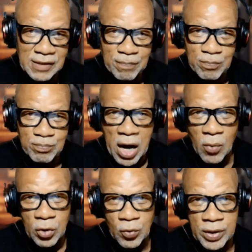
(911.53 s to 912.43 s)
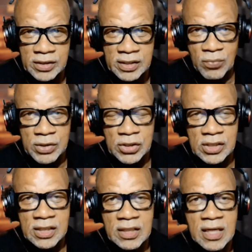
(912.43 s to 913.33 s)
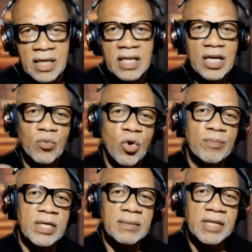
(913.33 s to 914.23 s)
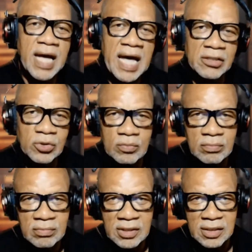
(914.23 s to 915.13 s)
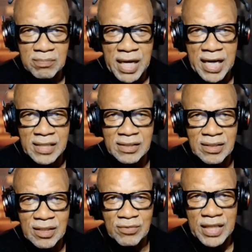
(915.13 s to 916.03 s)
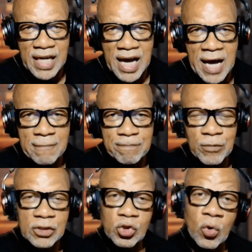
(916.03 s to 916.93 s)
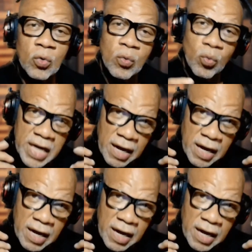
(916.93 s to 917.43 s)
power grids that we see, it won't be able to handle the demands of AI. So we have to